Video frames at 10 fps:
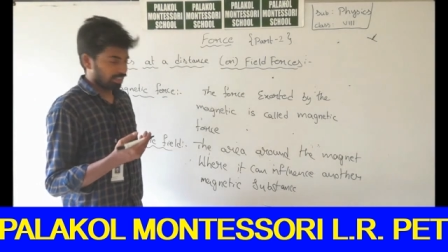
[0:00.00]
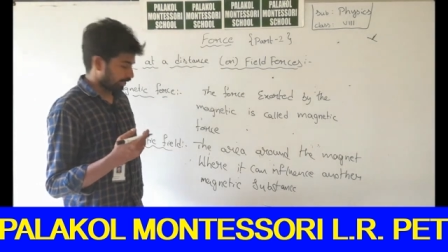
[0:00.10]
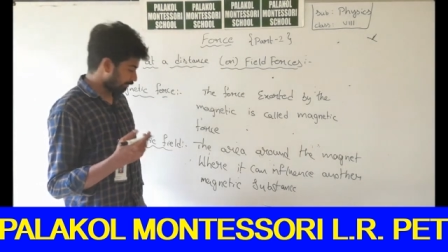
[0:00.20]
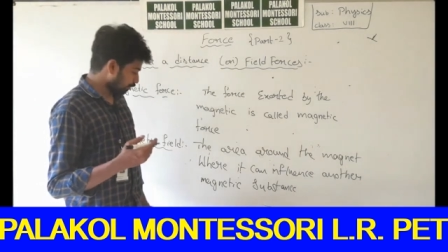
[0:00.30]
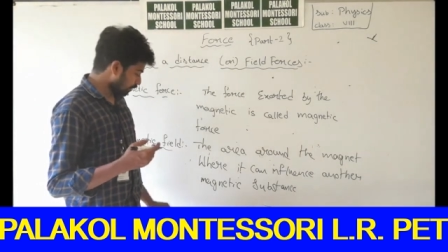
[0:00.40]
the
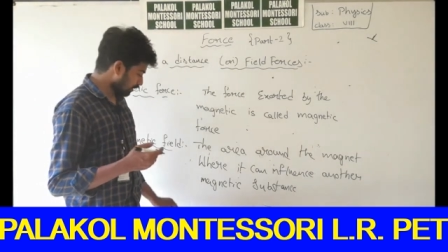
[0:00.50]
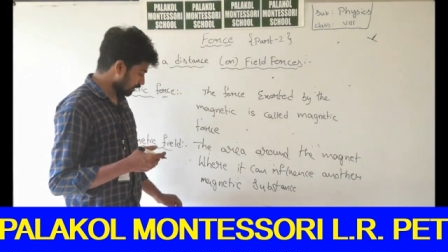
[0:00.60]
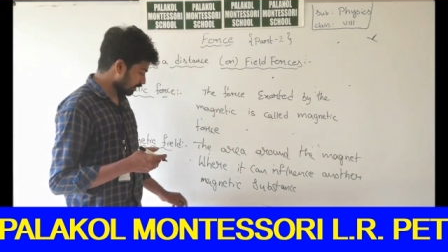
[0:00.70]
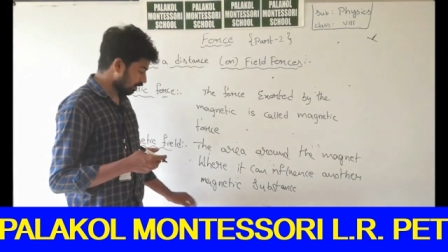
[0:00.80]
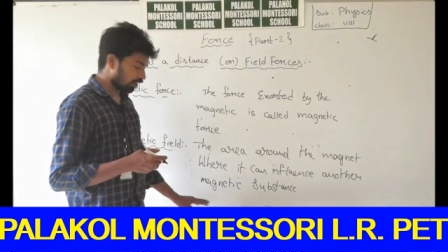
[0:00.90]

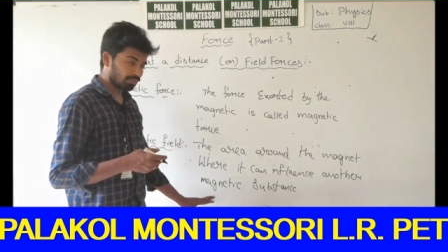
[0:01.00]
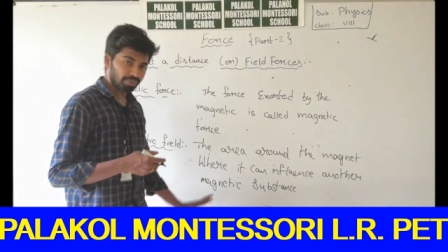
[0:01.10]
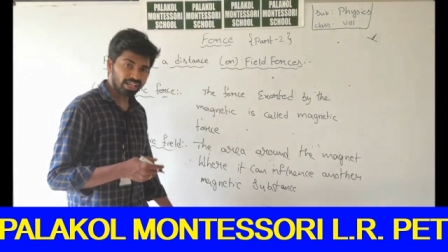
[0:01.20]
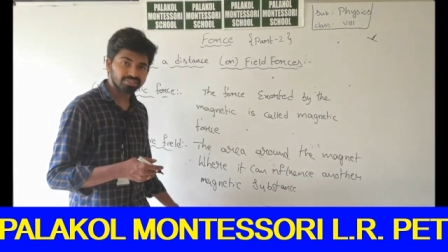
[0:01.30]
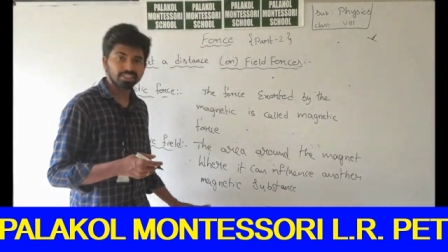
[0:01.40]
forces on
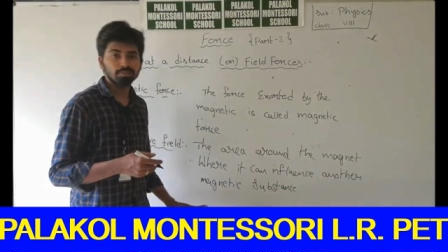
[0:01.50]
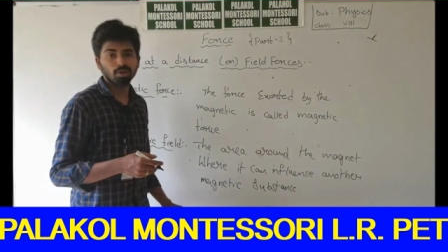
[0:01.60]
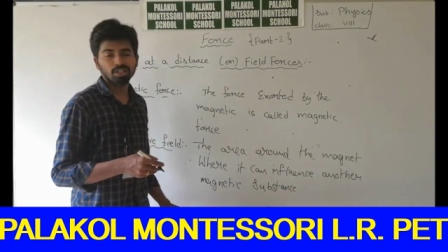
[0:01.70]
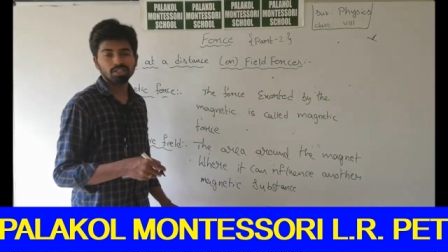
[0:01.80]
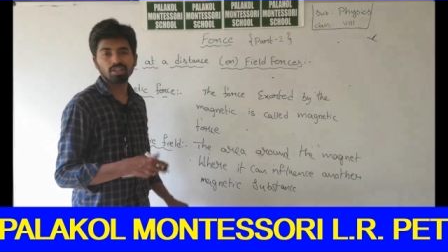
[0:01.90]
plastic
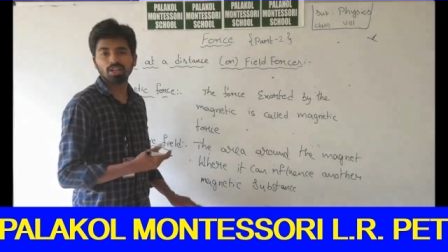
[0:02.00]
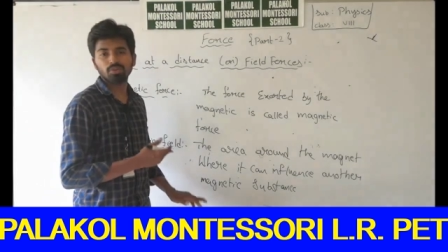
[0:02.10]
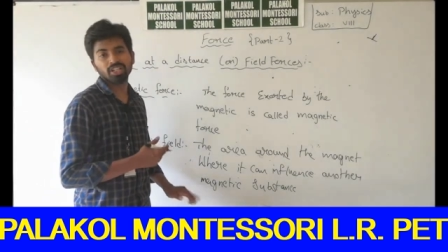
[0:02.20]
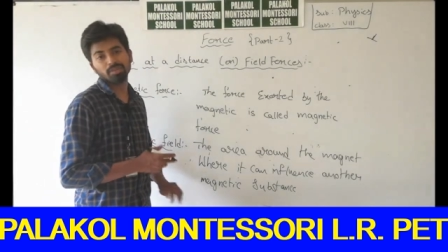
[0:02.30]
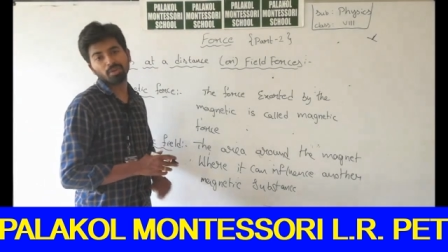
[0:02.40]
bodies or
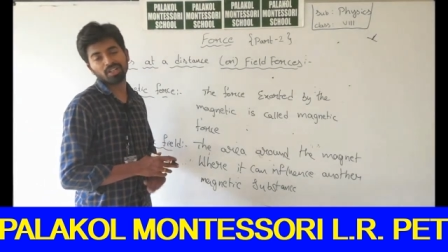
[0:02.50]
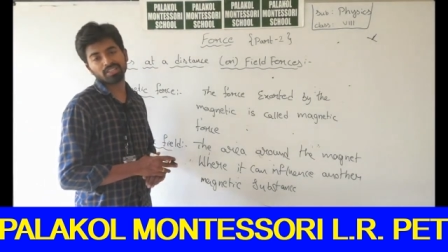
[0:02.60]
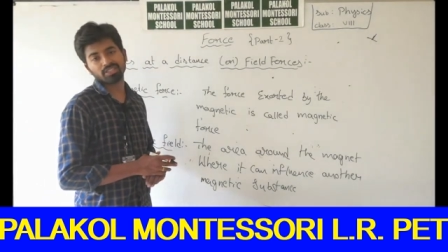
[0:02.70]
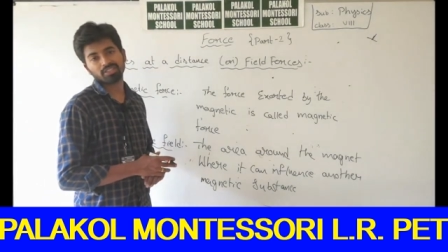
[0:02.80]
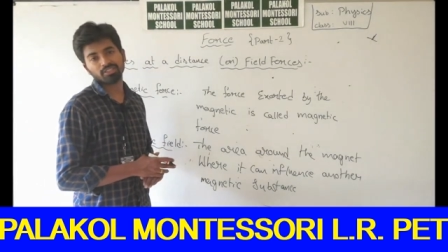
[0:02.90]
wooden
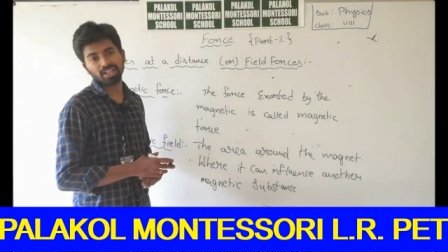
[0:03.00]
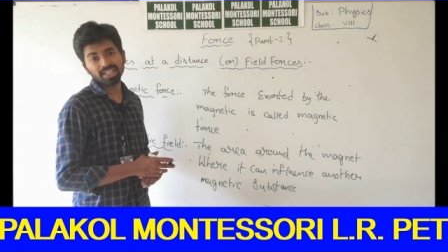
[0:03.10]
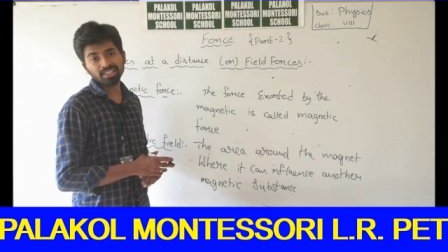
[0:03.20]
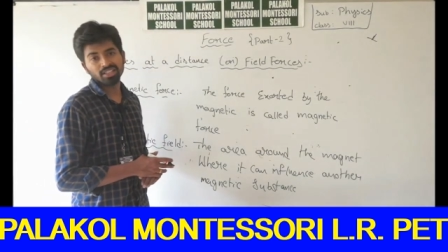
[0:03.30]
bodies, right.